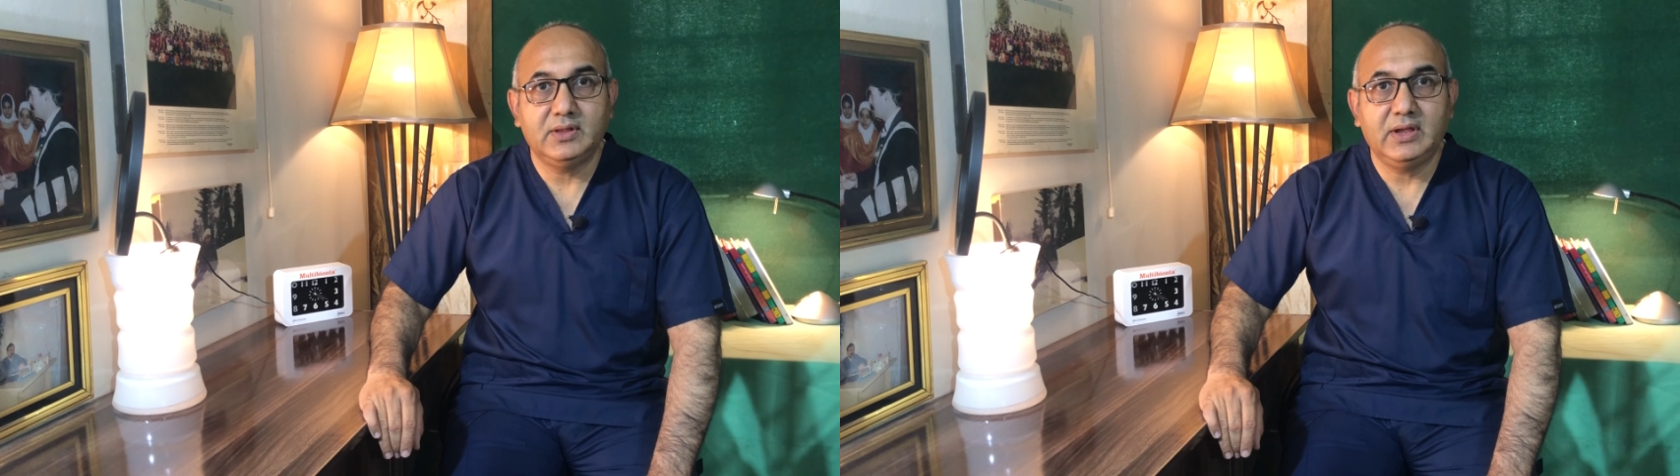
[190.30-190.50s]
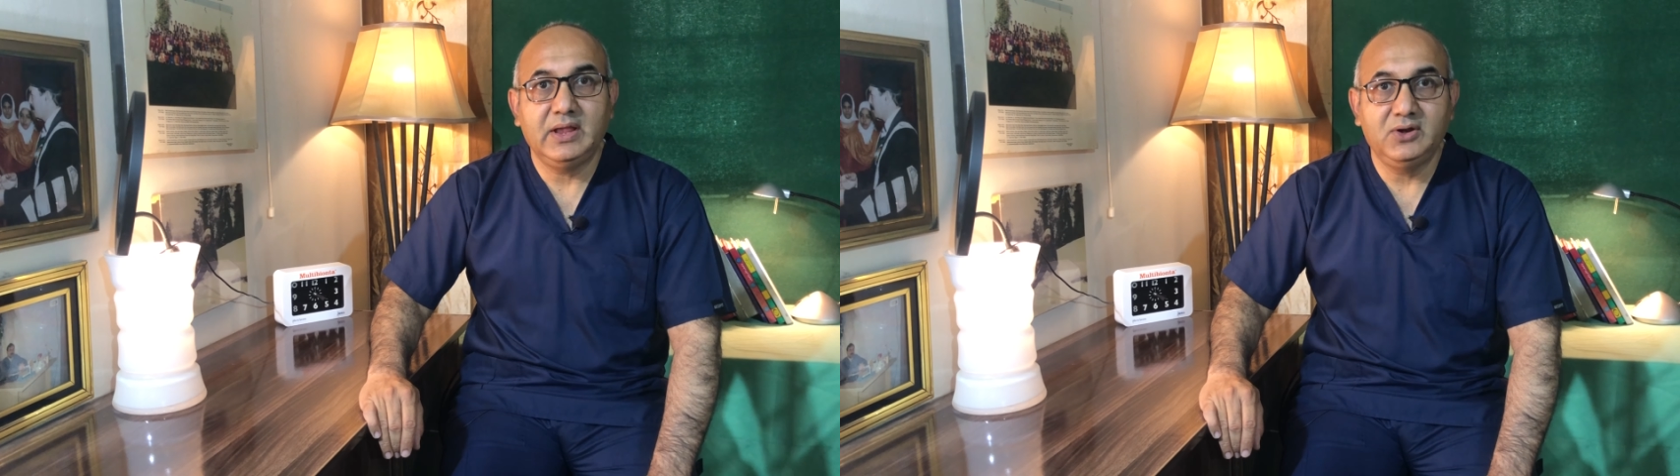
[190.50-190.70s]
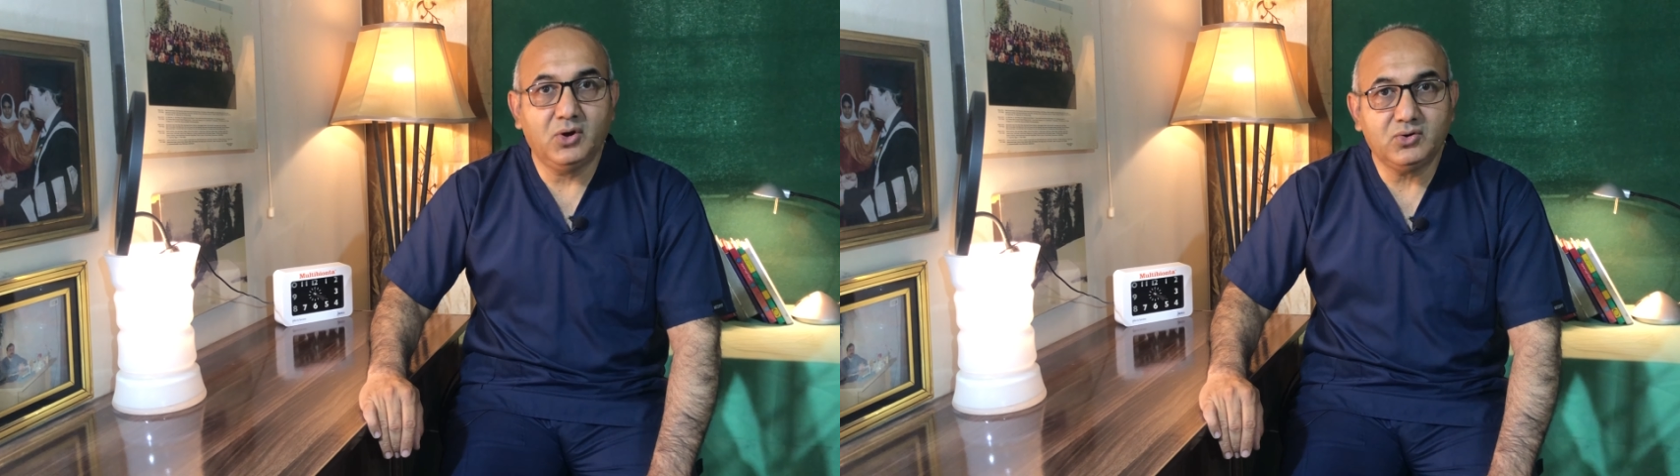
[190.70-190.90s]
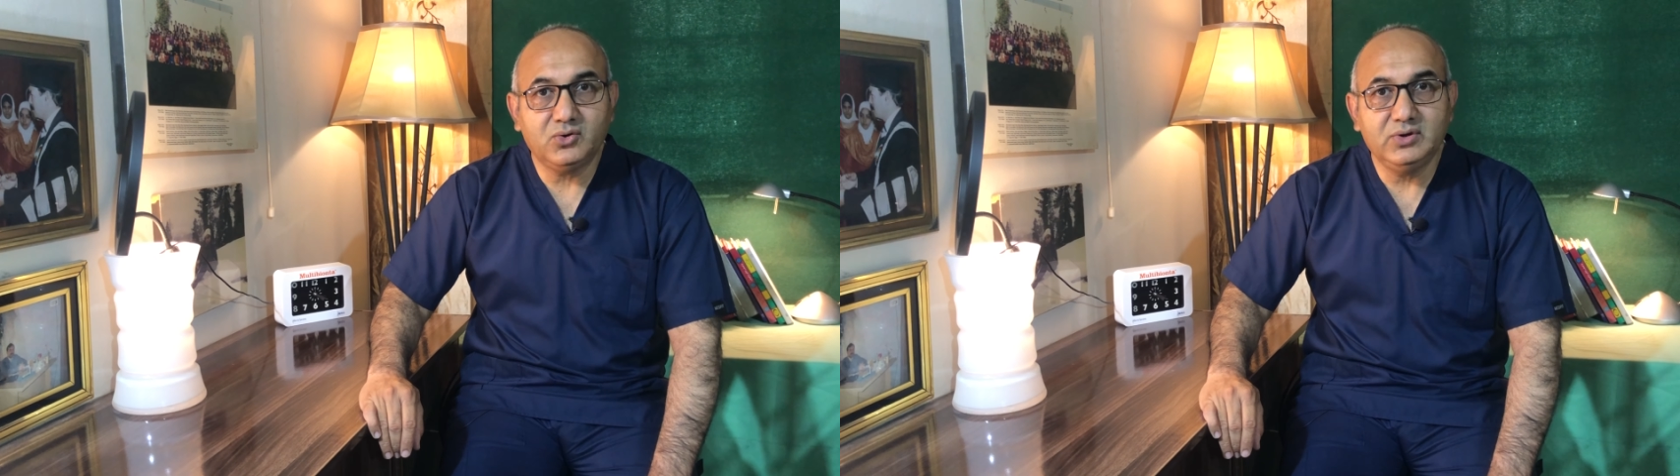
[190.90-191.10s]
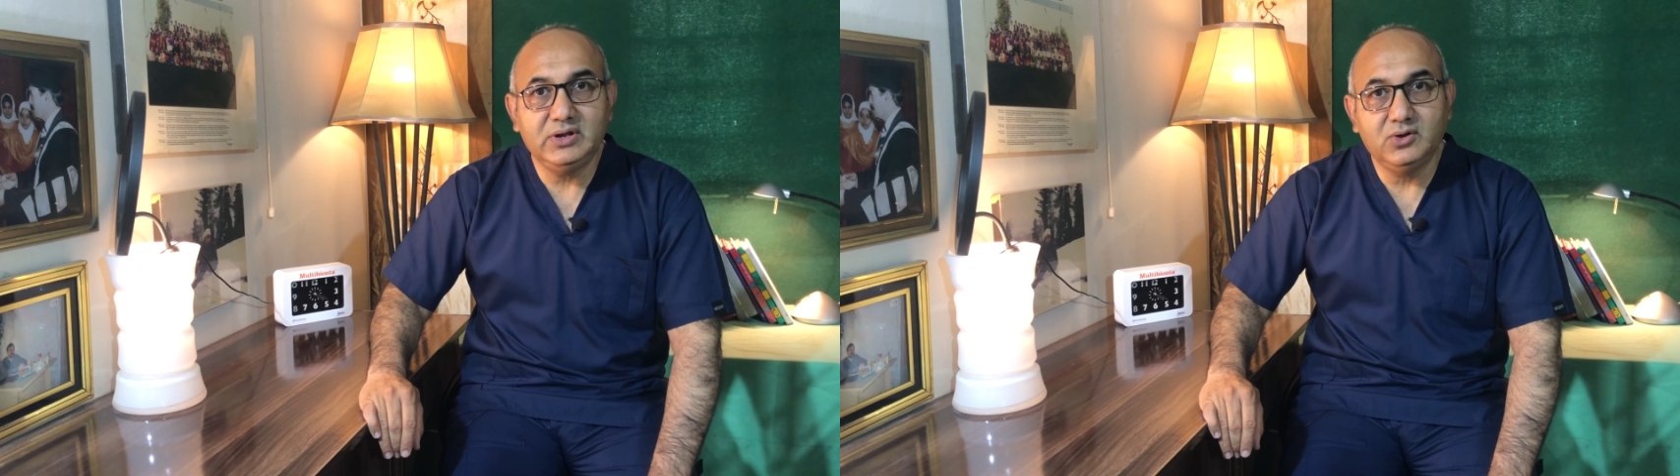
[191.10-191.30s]
And not
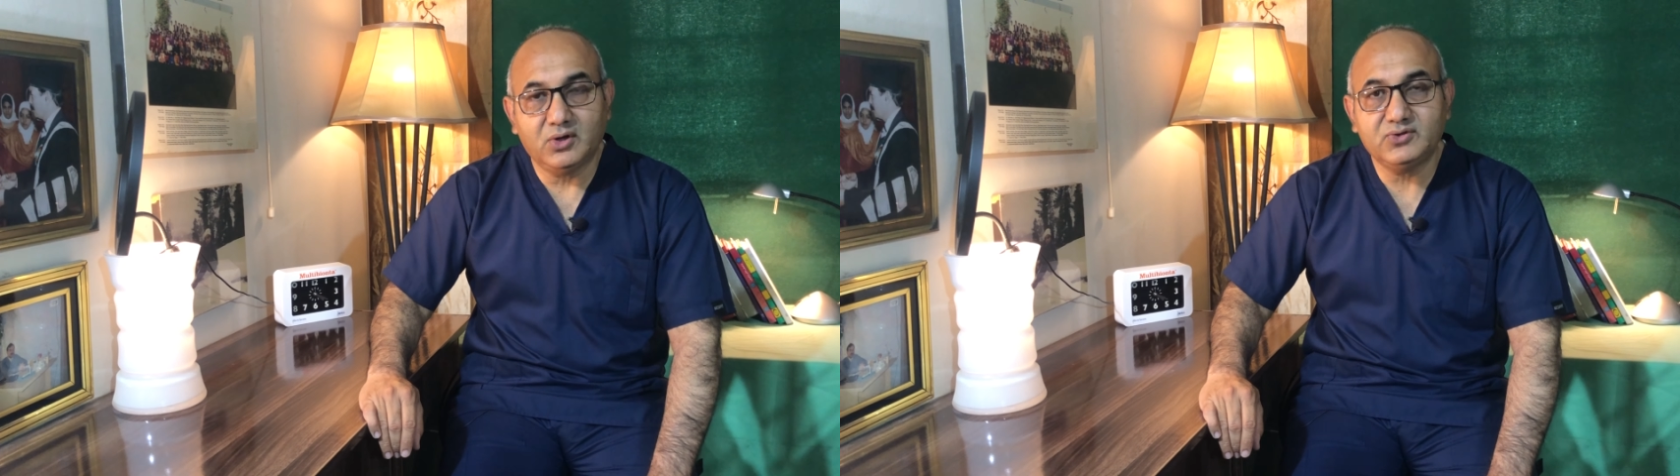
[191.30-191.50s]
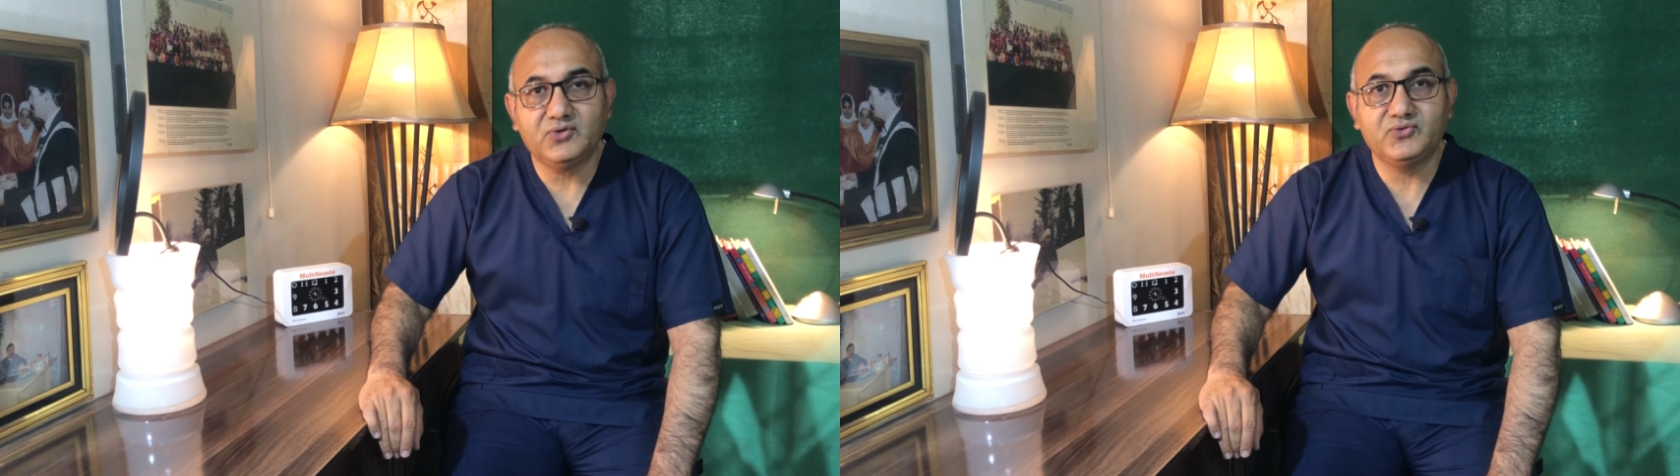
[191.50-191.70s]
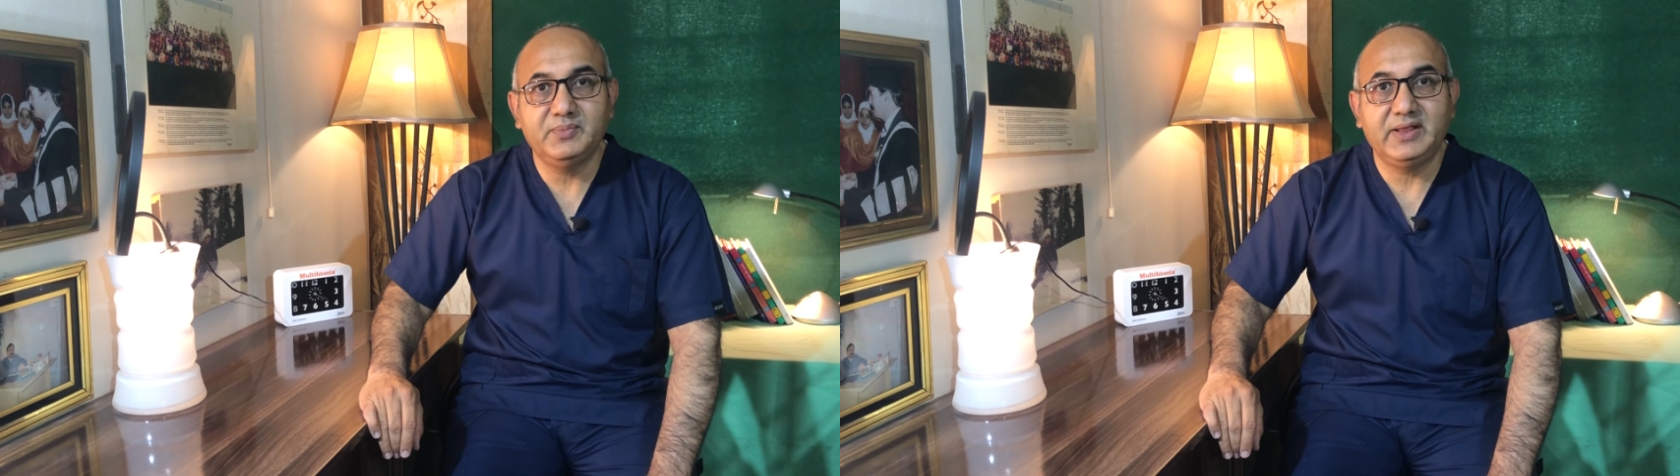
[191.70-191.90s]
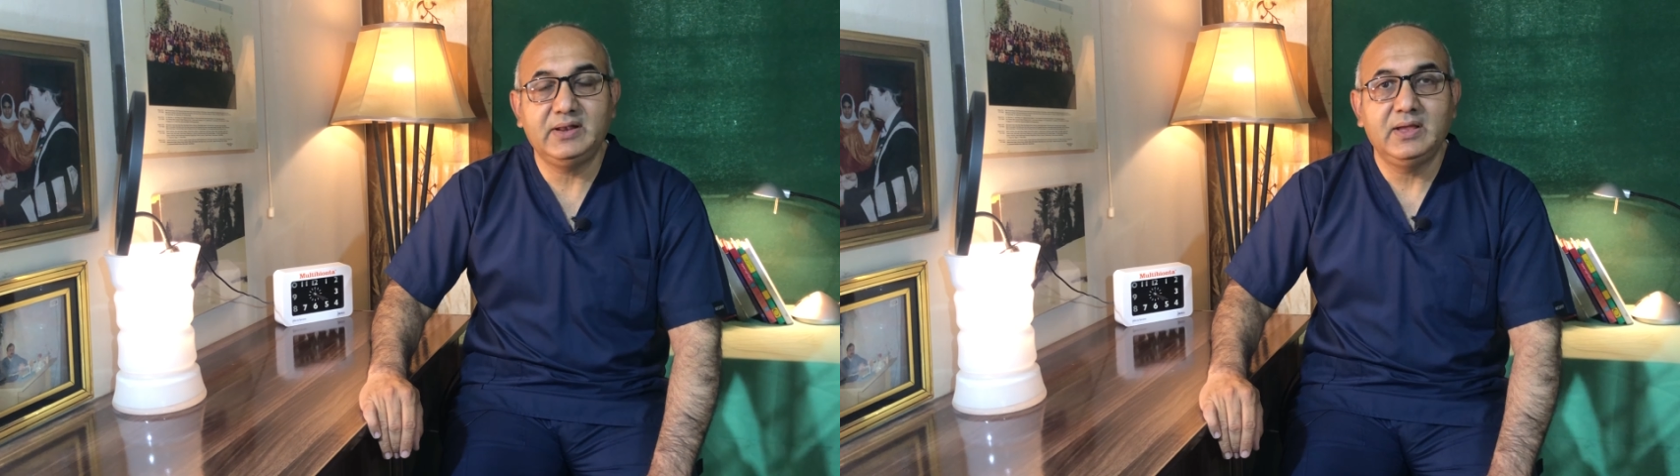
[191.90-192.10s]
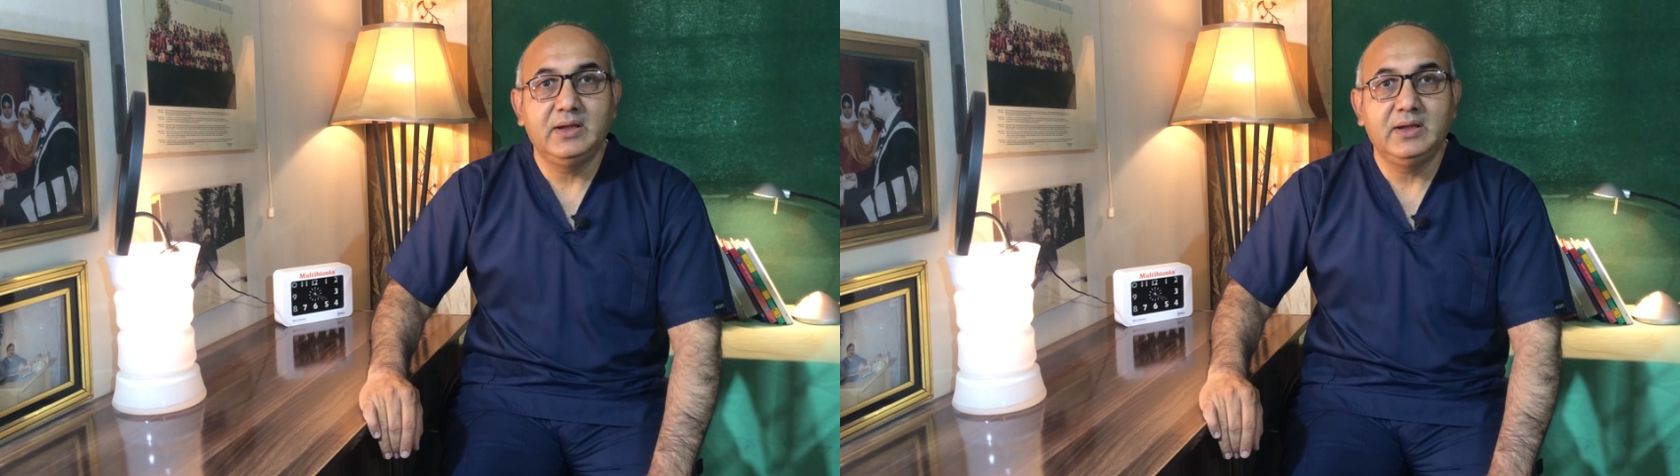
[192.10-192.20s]
only loss of smell,